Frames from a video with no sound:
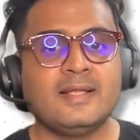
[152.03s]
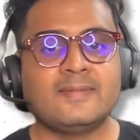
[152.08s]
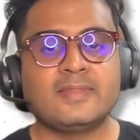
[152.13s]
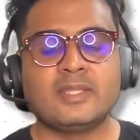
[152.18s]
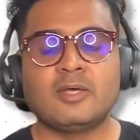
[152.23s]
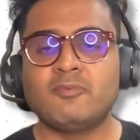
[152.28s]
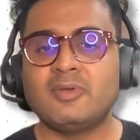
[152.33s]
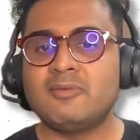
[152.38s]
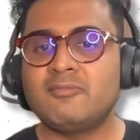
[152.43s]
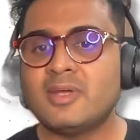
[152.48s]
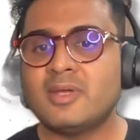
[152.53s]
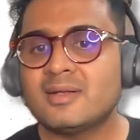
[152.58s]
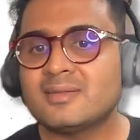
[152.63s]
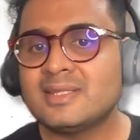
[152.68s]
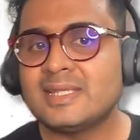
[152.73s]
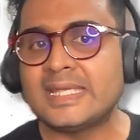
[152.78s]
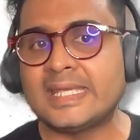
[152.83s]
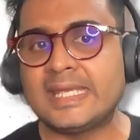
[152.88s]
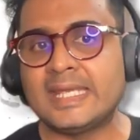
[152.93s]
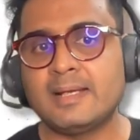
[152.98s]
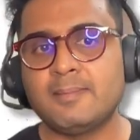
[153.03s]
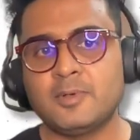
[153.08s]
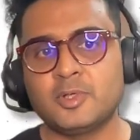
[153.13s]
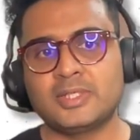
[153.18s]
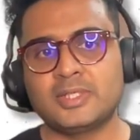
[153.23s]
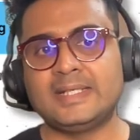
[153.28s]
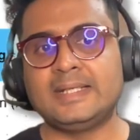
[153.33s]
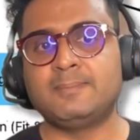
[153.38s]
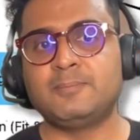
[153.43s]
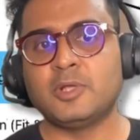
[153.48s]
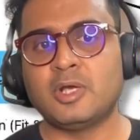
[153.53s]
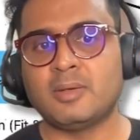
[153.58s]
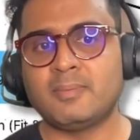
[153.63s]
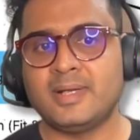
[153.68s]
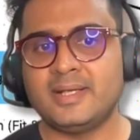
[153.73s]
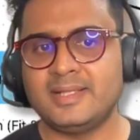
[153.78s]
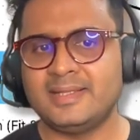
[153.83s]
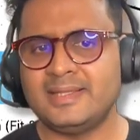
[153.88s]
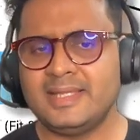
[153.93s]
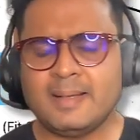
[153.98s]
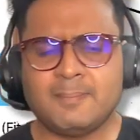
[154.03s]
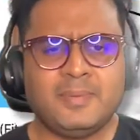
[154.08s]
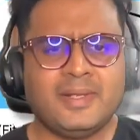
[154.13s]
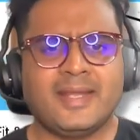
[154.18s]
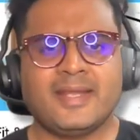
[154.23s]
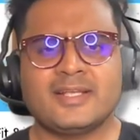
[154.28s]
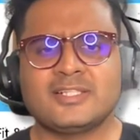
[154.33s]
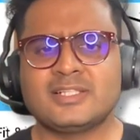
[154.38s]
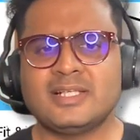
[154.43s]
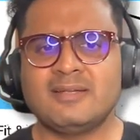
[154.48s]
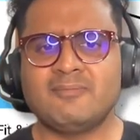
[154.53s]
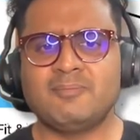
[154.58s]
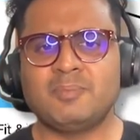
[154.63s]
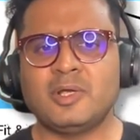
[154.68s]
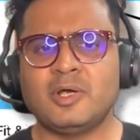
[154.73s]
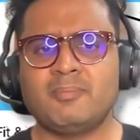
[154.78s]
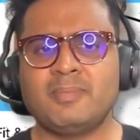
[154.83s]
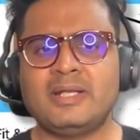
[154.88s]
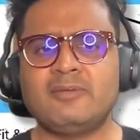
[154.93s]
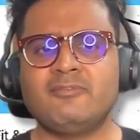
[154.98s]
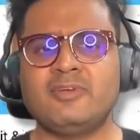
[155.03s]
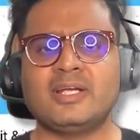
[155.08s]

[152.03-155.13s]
Now, when we are thinking about the deployment, in the application deployment,